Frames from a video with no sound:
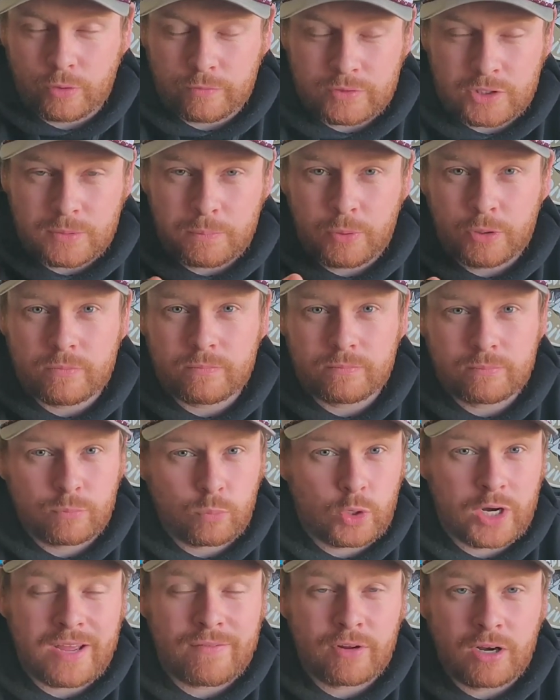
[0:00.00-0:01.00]
Obviously, put
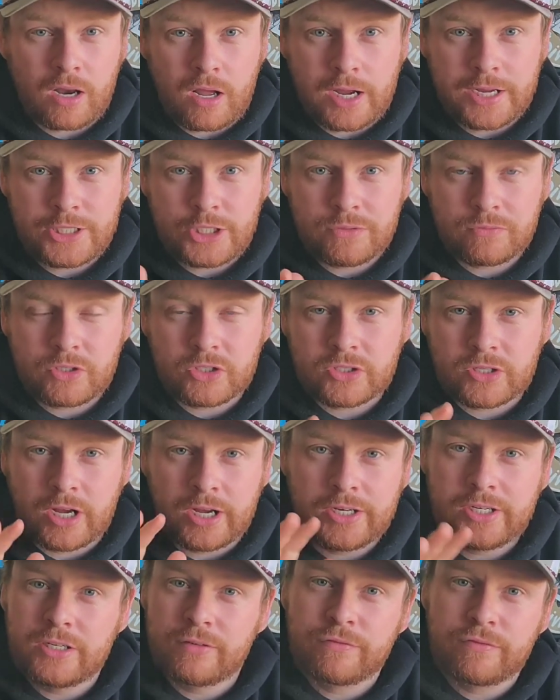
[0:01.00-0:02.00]
whatever line you've
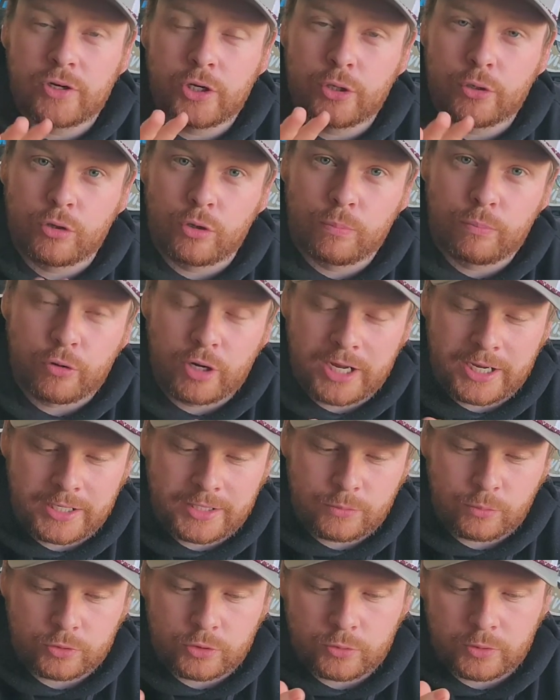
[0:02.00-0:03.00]
decided, fluro or
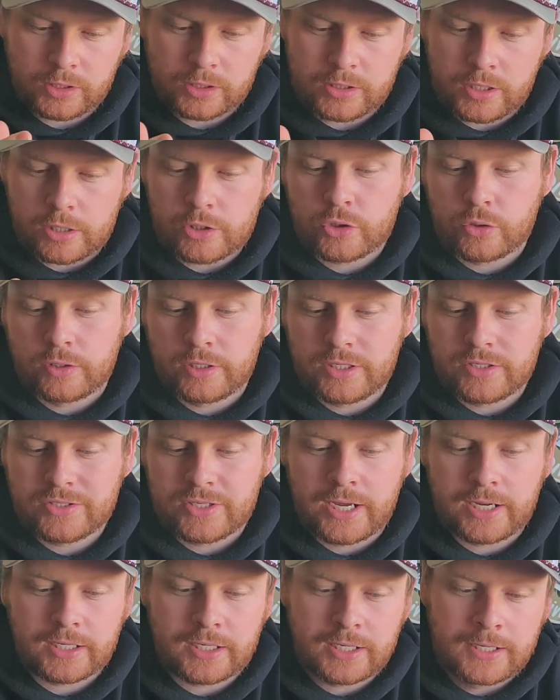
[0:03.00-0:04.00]
braid, which we can touch on in a
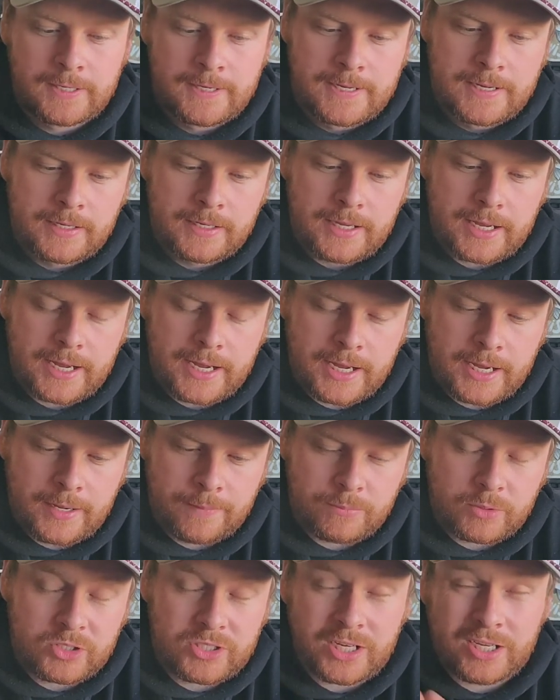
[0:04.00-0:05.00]
sec.
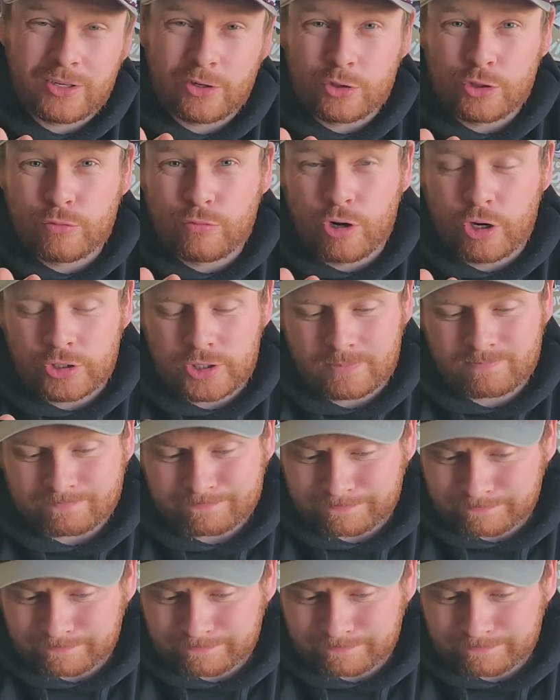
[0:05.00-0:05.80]
Stick it on your rod.